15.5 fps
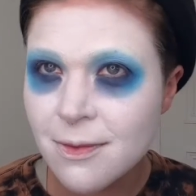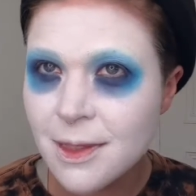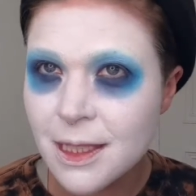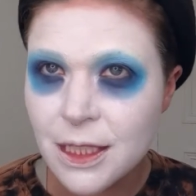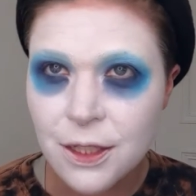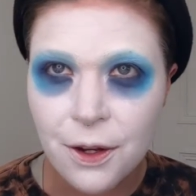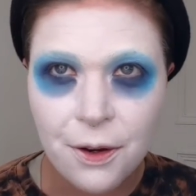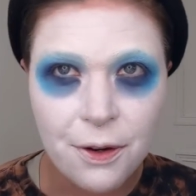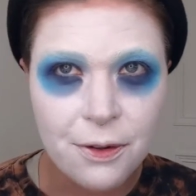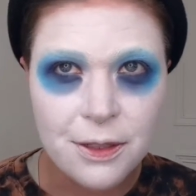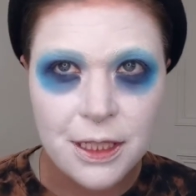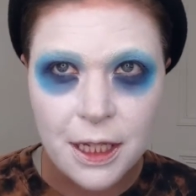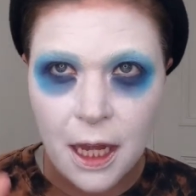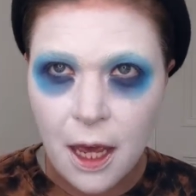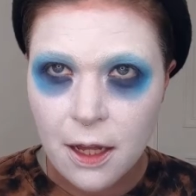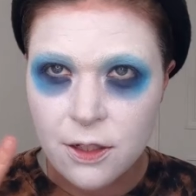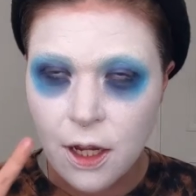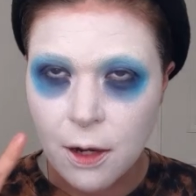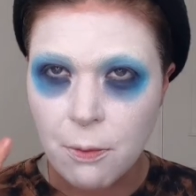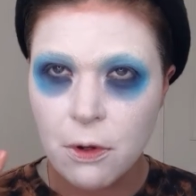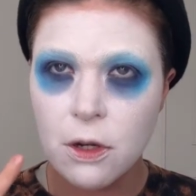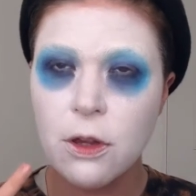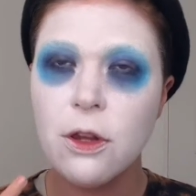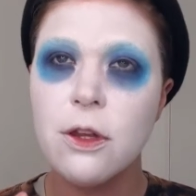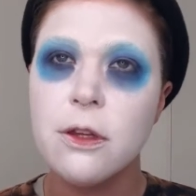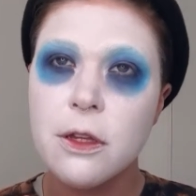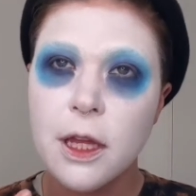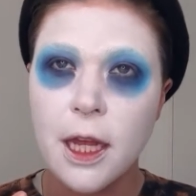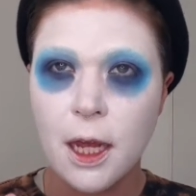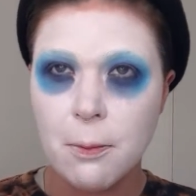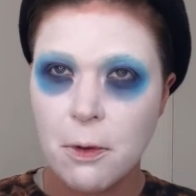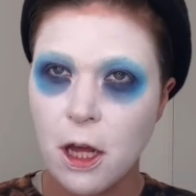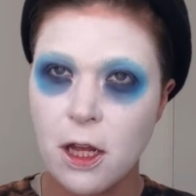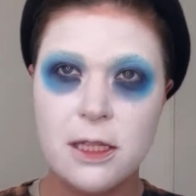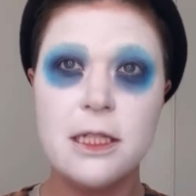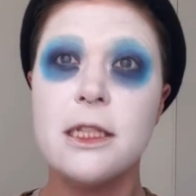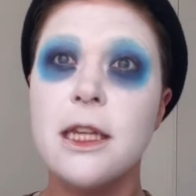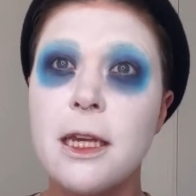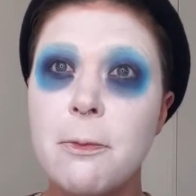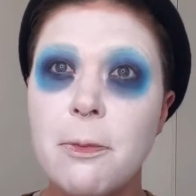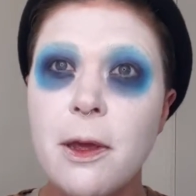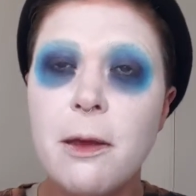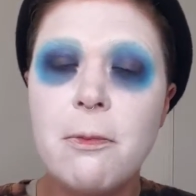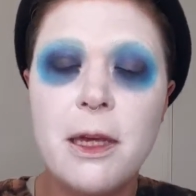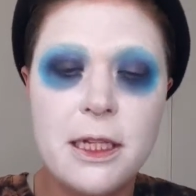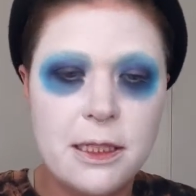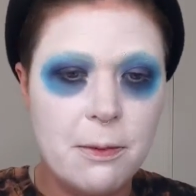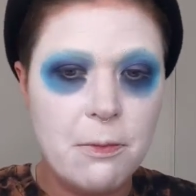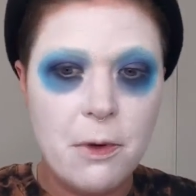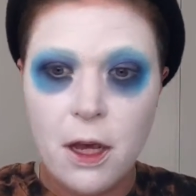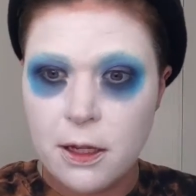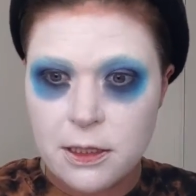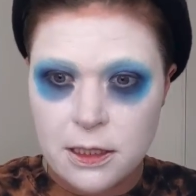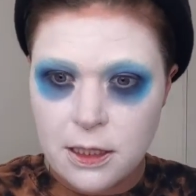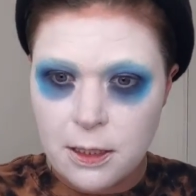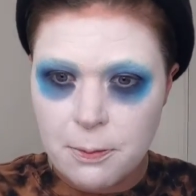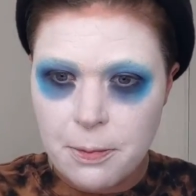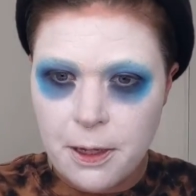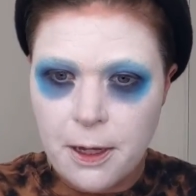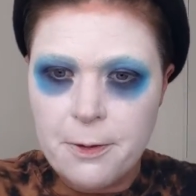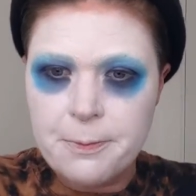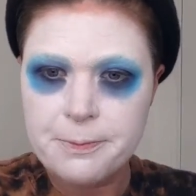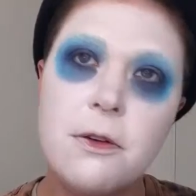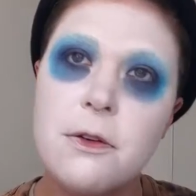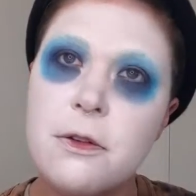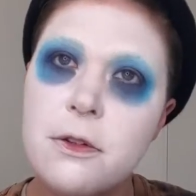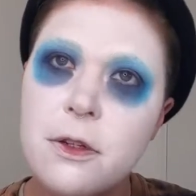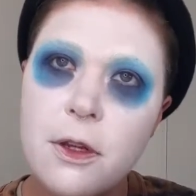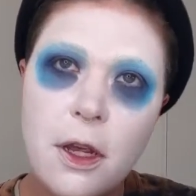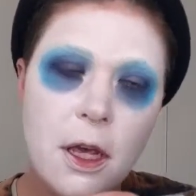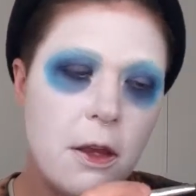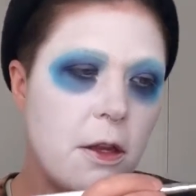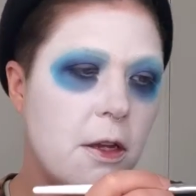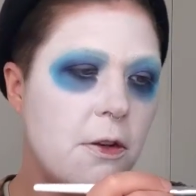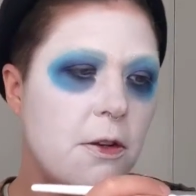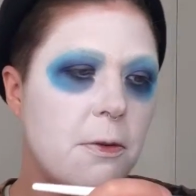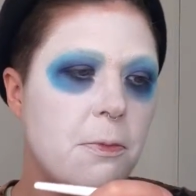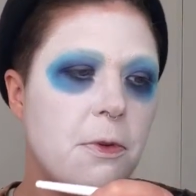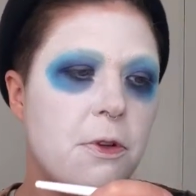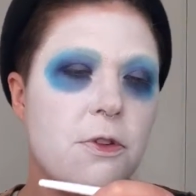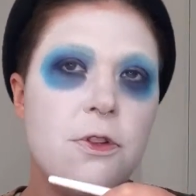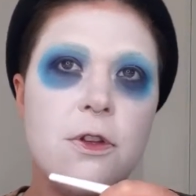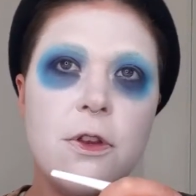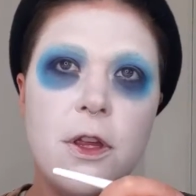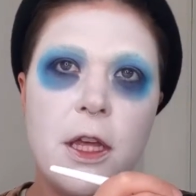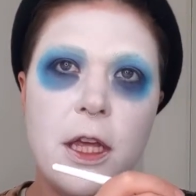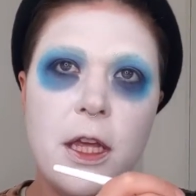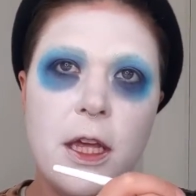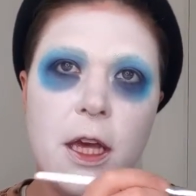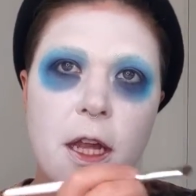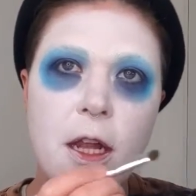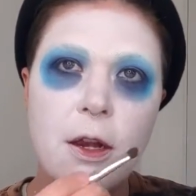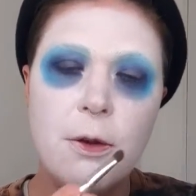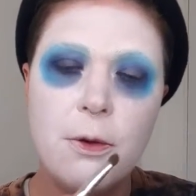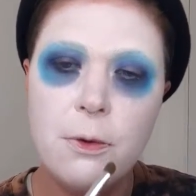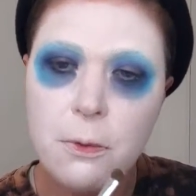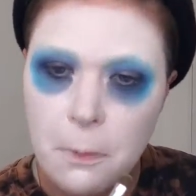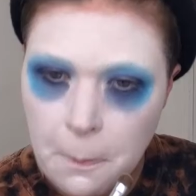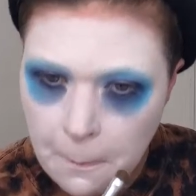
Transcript: So yeah, I want to look like I'm not sleeping because I'm not sleeping. And then dip into the yellow.